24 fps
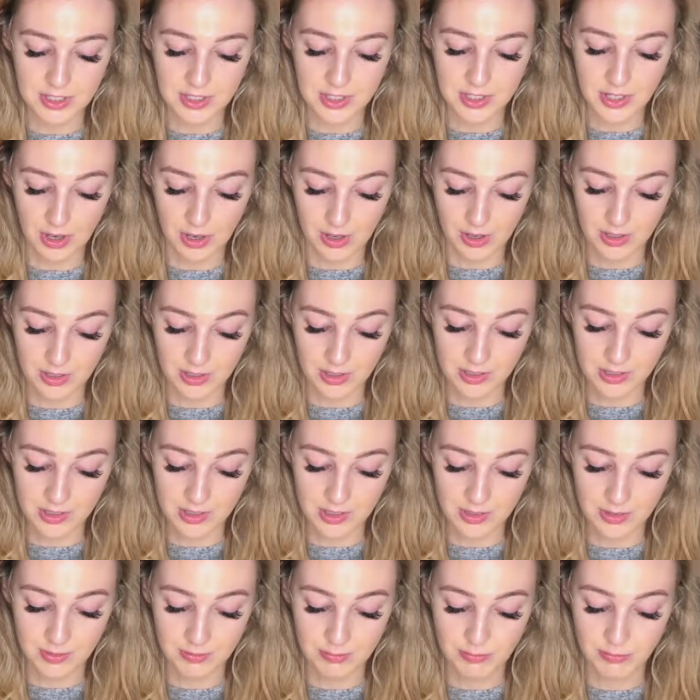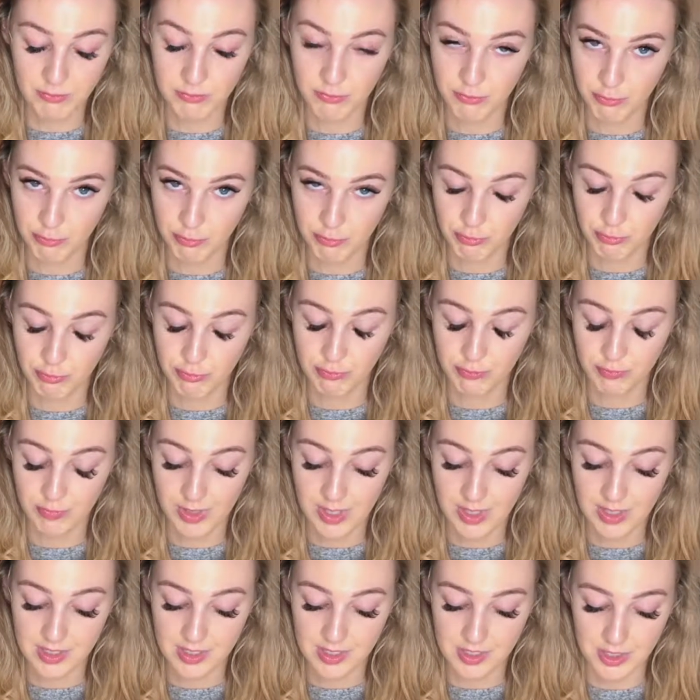dogs.
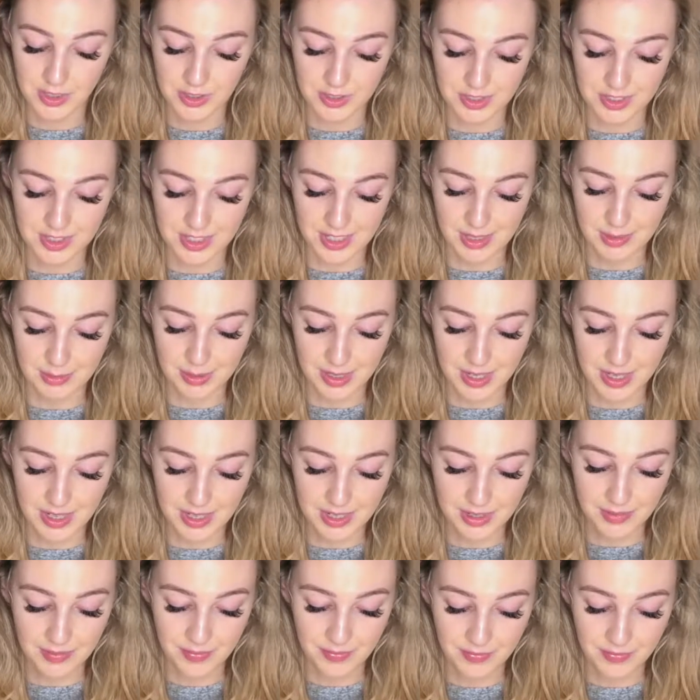Still stand by it.